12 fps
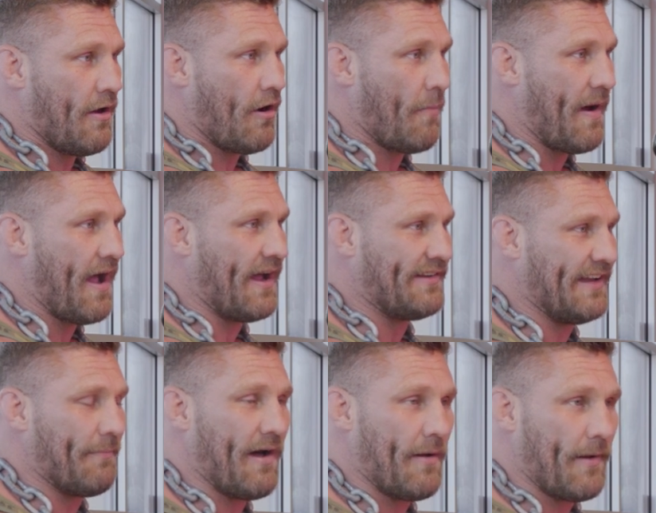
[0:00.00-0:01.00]
or my
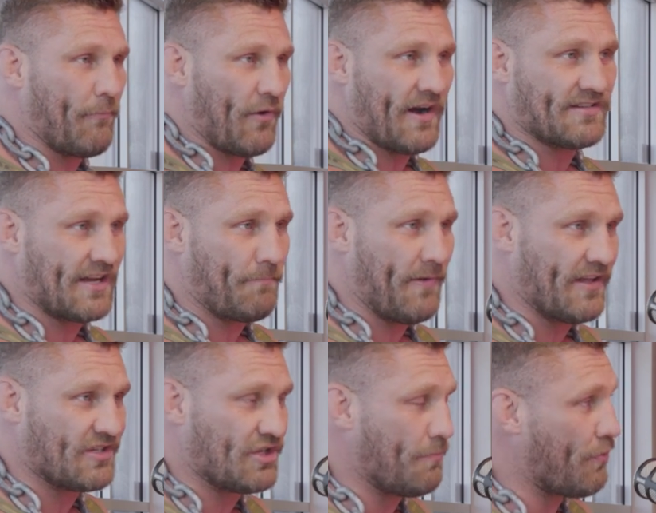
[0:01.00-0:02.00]
idea behind my brand is being
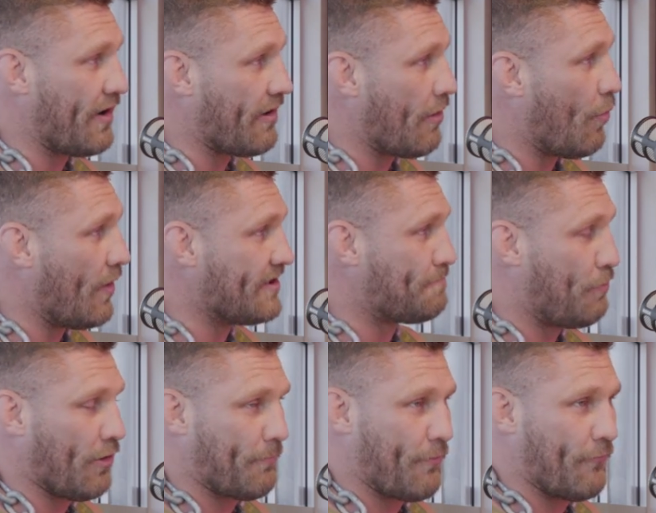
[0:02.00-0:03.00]
a superhero. What does
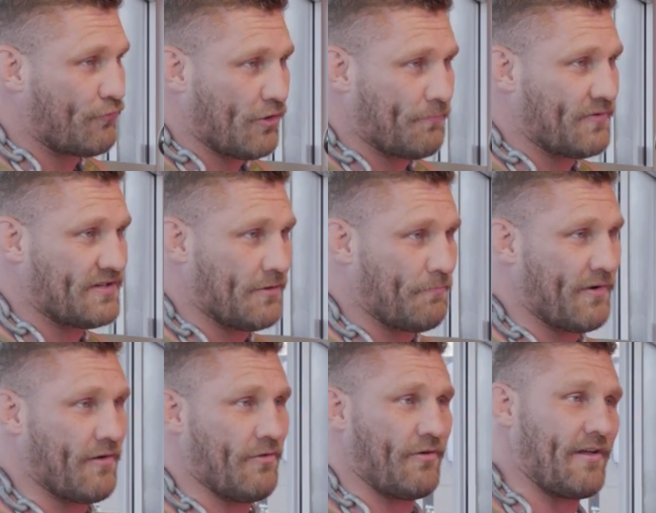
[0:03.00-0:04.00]
Bulletproof Troop the
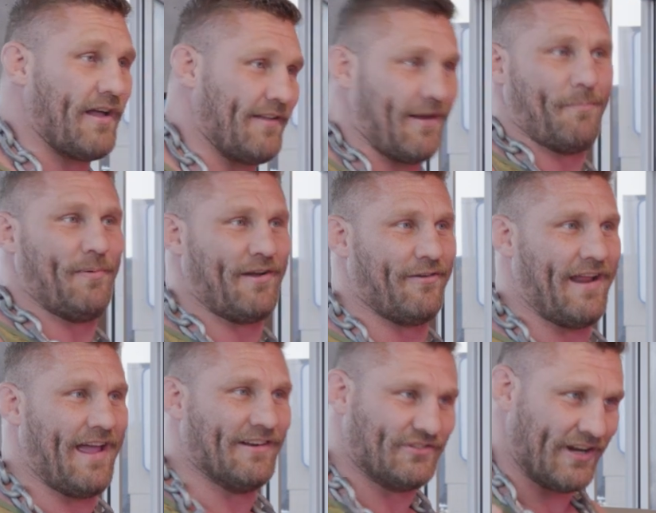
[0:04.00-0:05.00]
superhero look like? He got a big
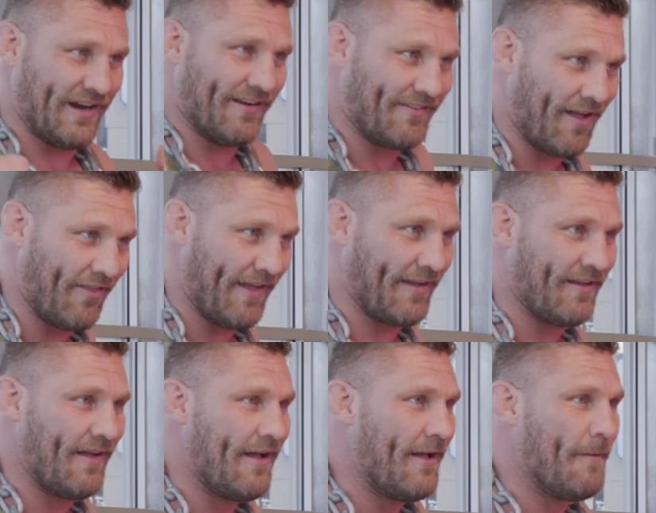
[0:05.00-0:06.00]
grenade chain. He's got
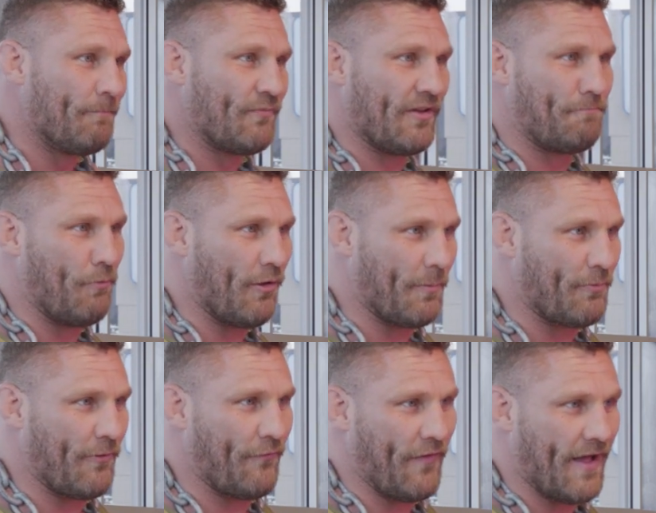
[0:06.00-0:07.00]
this
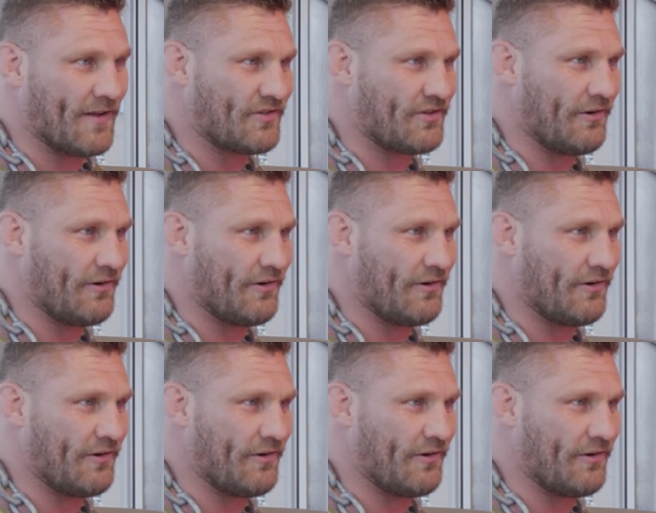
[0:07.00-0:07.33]
bulletproof vest,